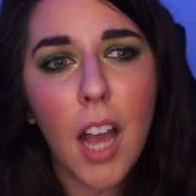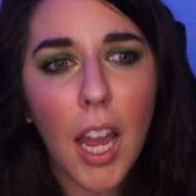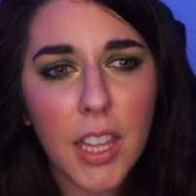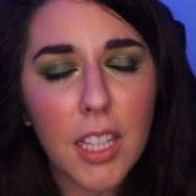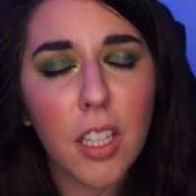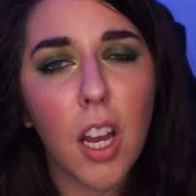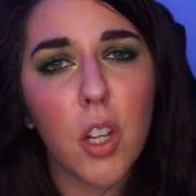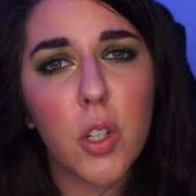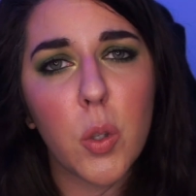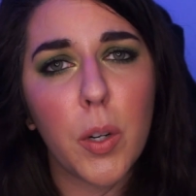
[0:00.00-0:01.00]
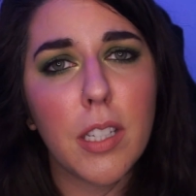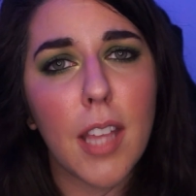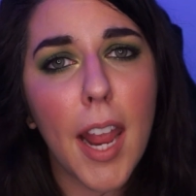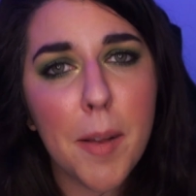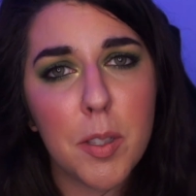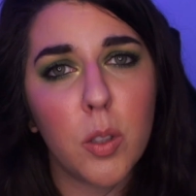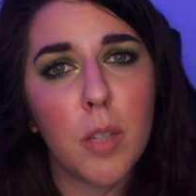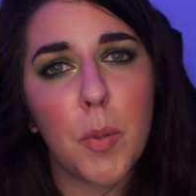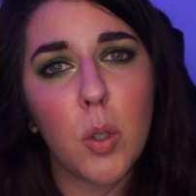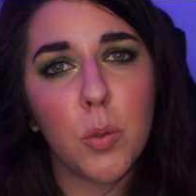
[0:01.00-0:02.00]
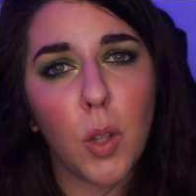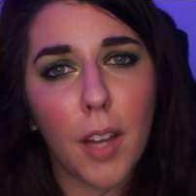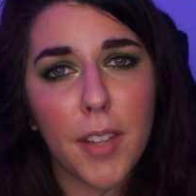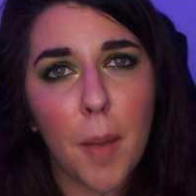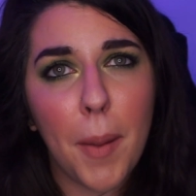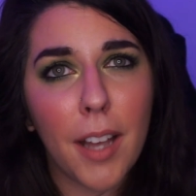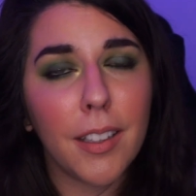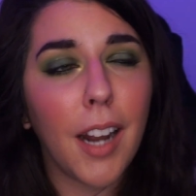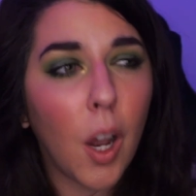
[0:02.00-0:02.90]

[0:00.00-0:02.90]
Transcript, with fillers: I think the color story is absolutely beautiful on that palette.